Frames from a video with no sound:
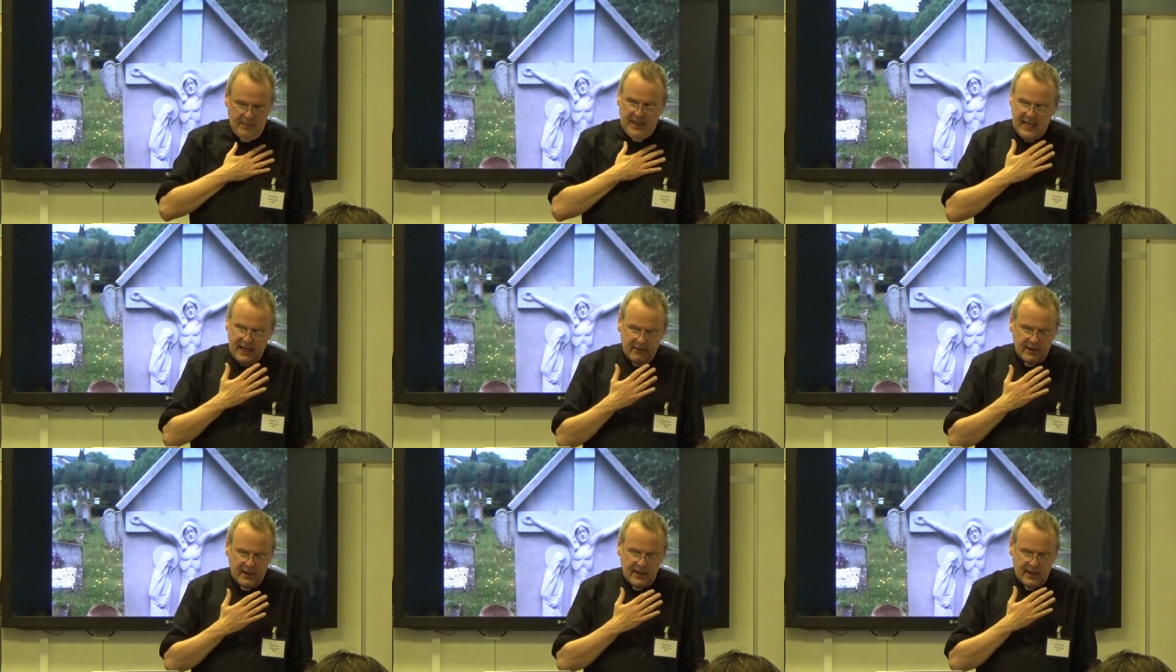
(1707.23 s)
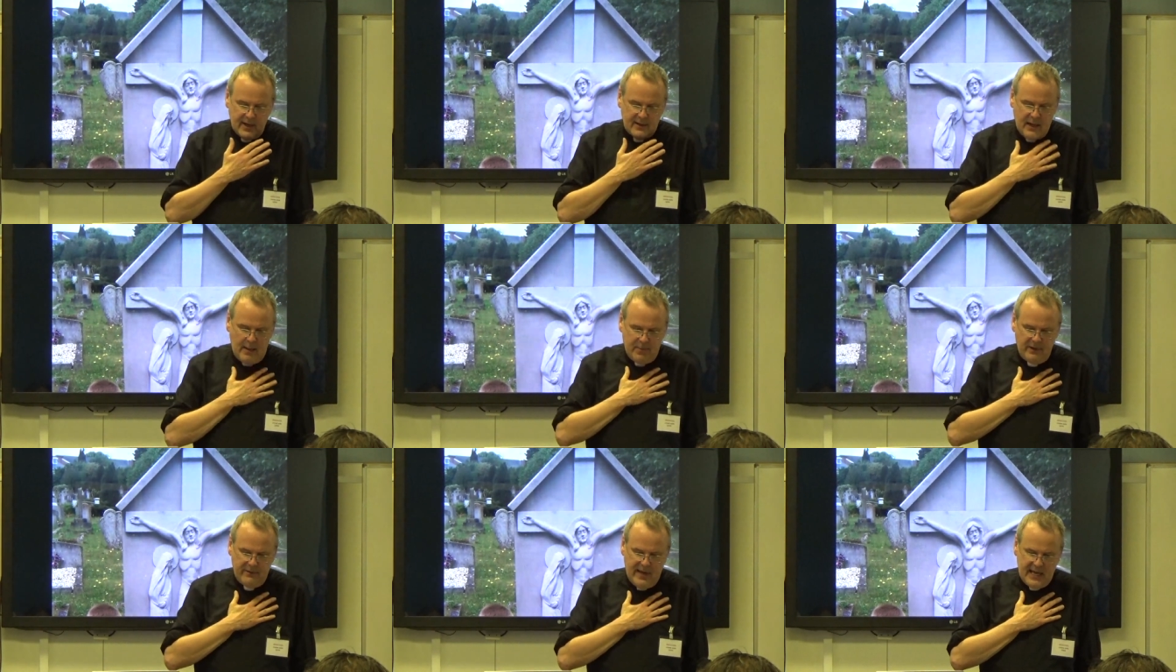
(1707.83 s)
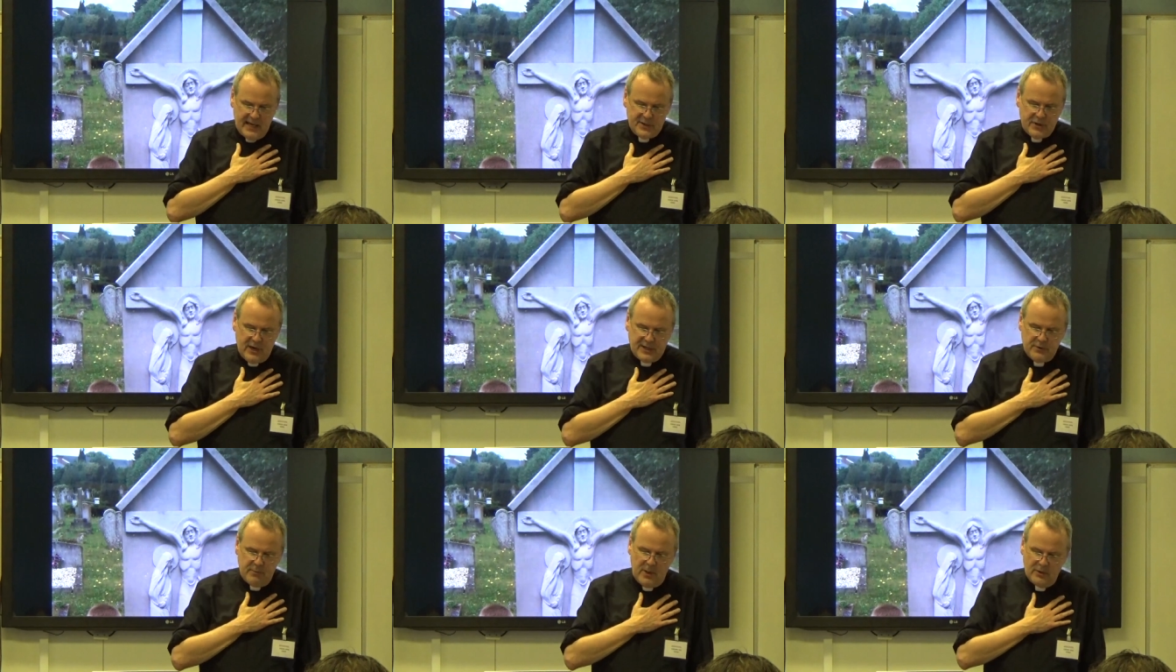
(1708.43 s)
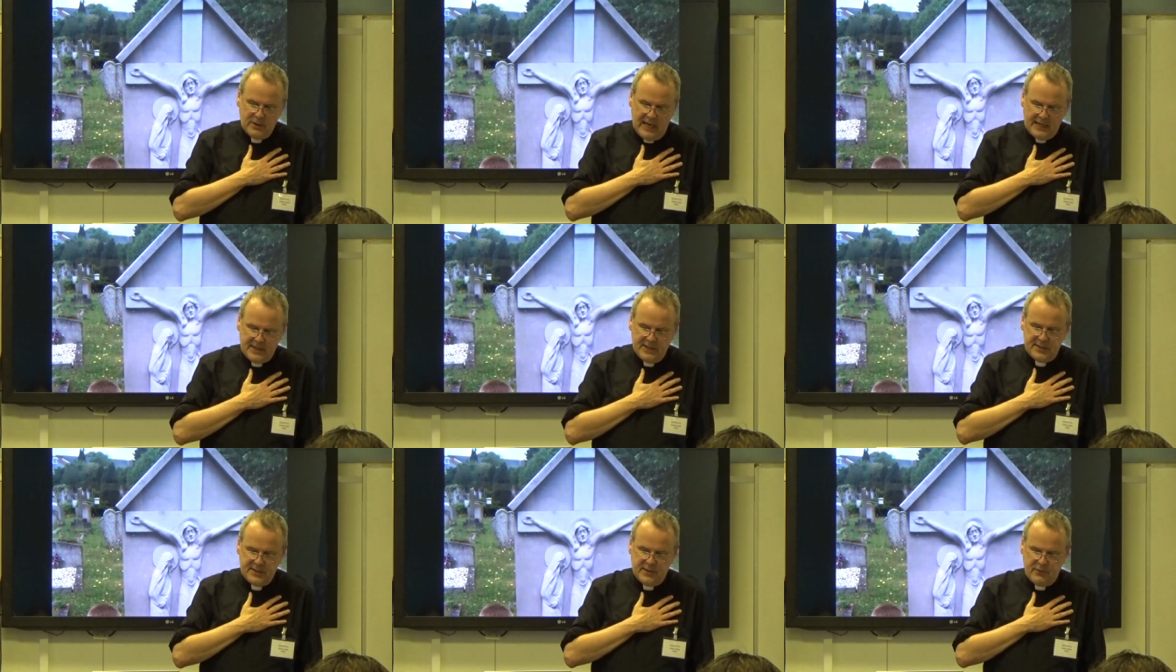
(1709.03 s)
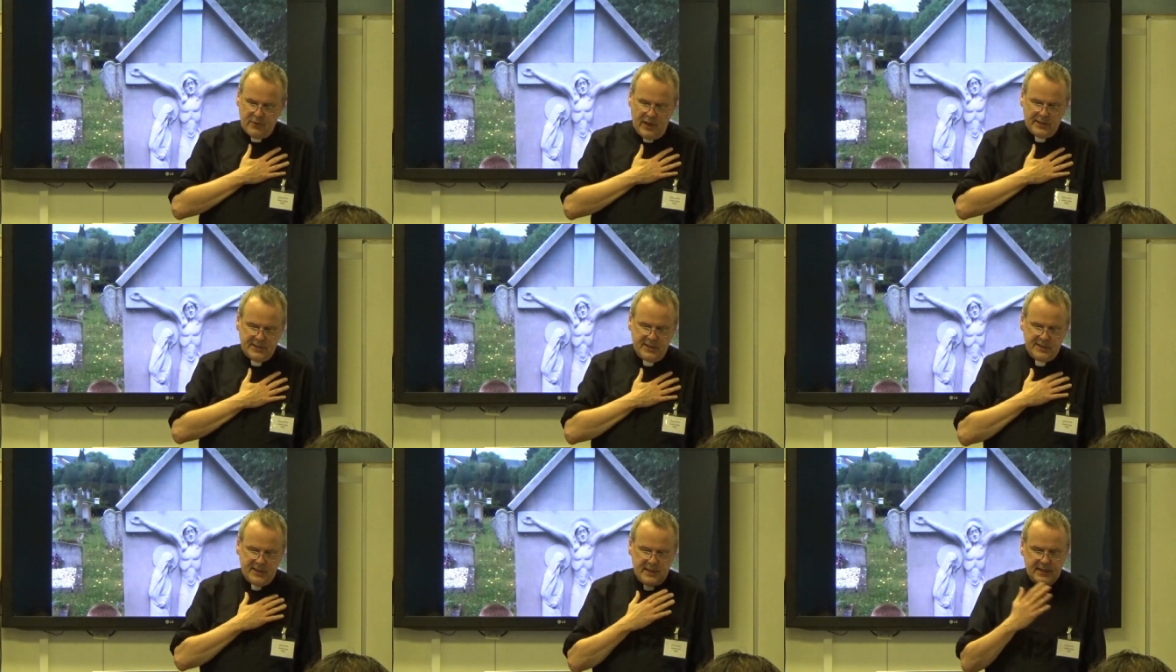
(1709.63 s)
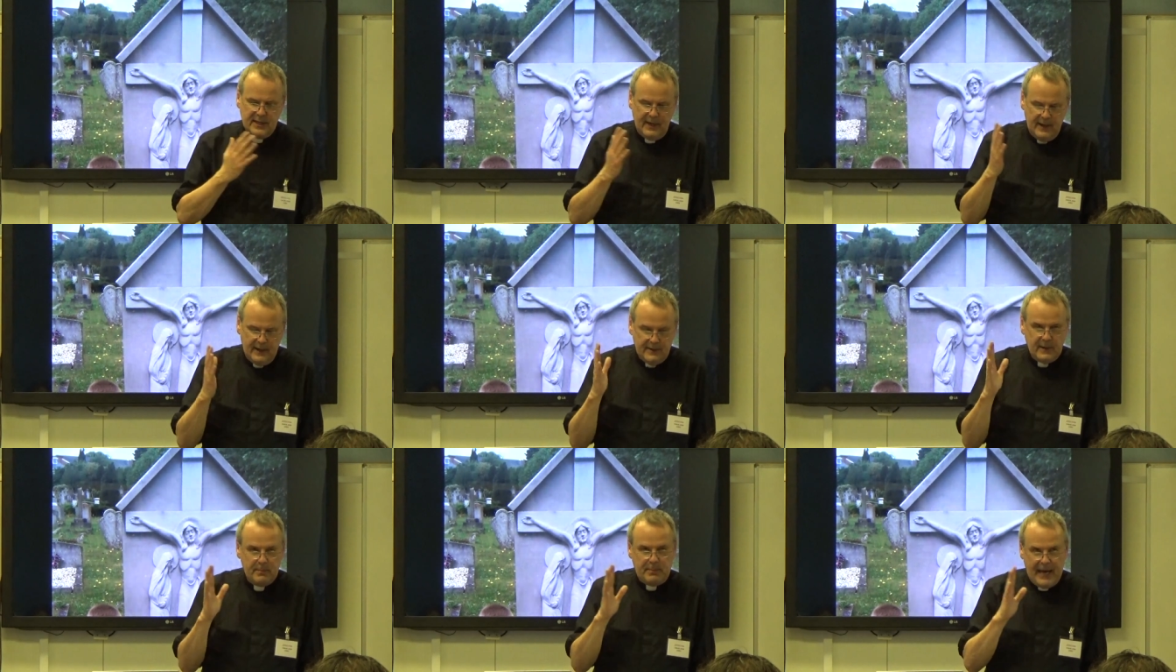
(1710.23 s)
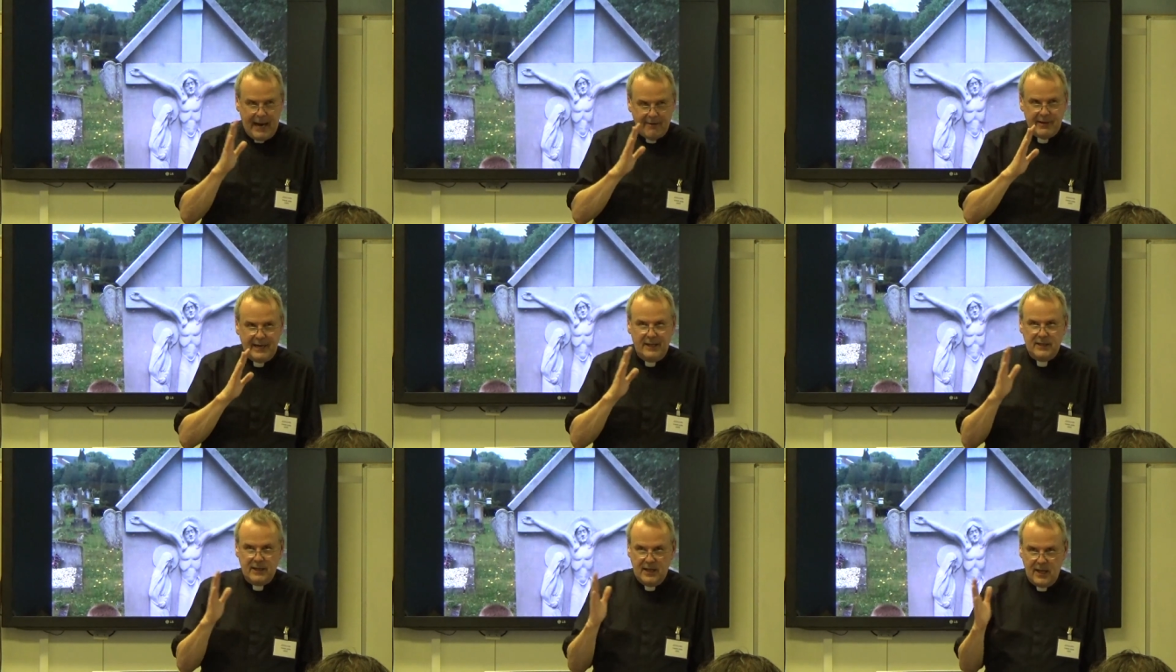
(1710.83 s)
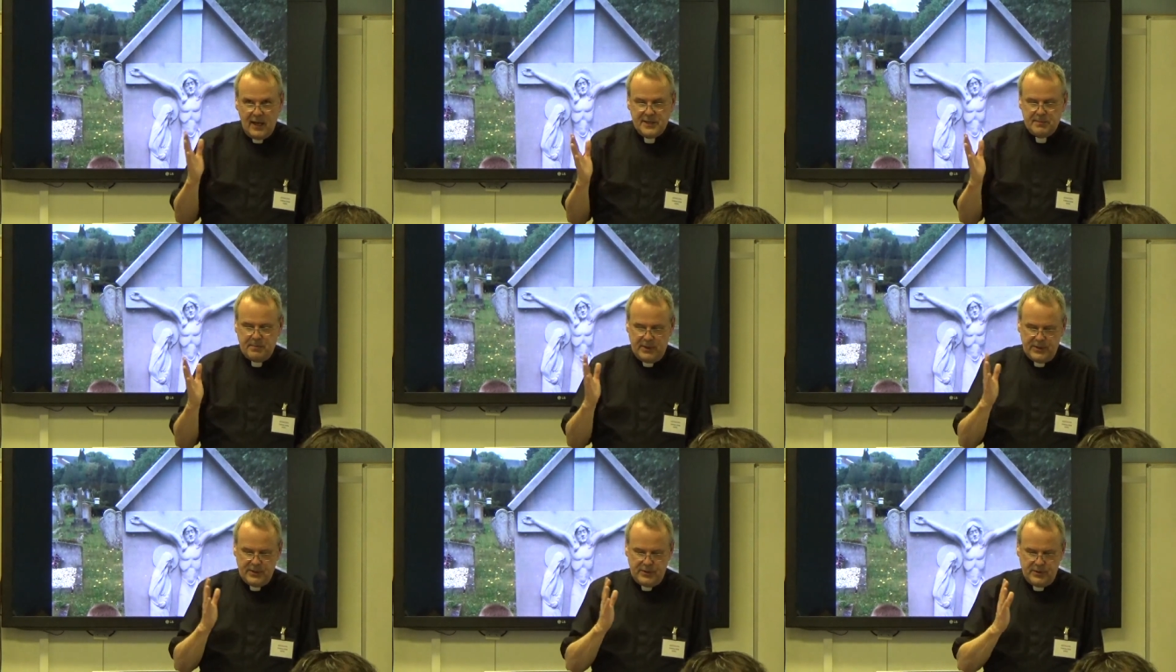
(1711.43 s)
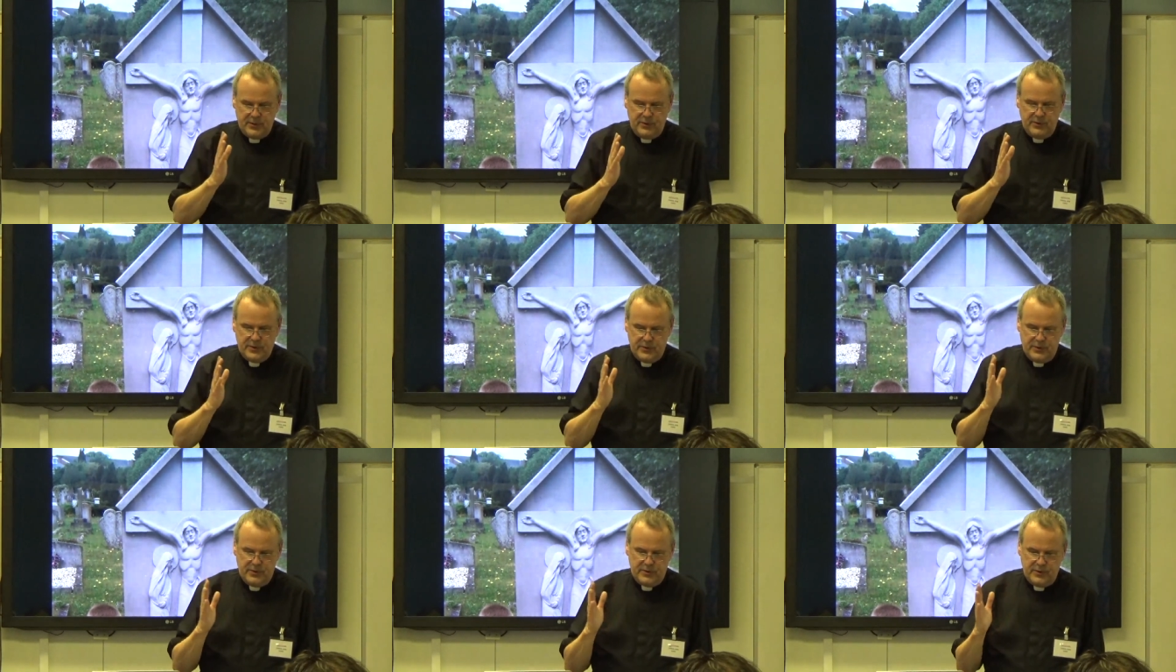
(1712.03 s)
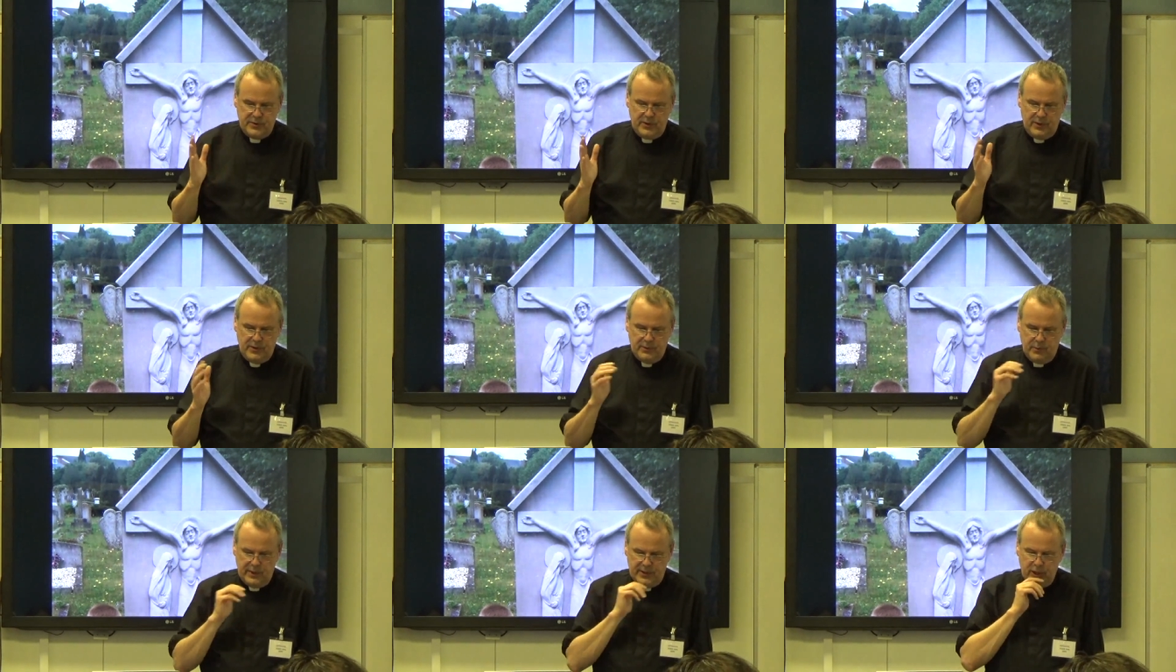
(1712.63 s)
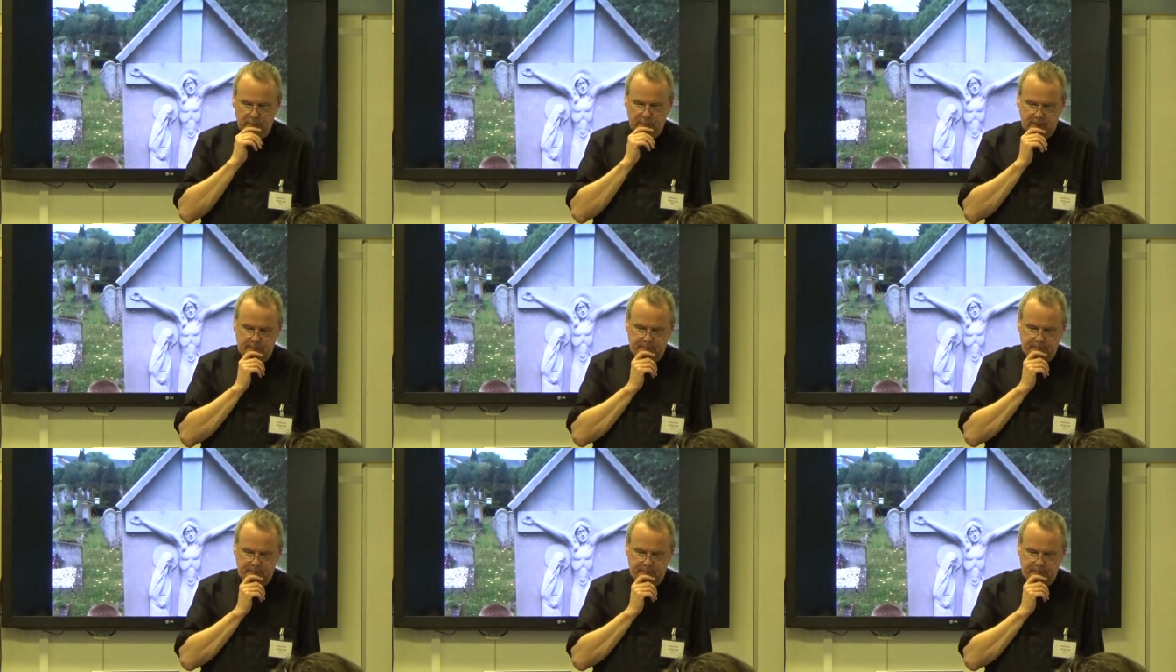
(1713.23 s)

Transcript: But here are a couple of extracts from those letters to Frances that, that parallel her husband to, to, to Newman.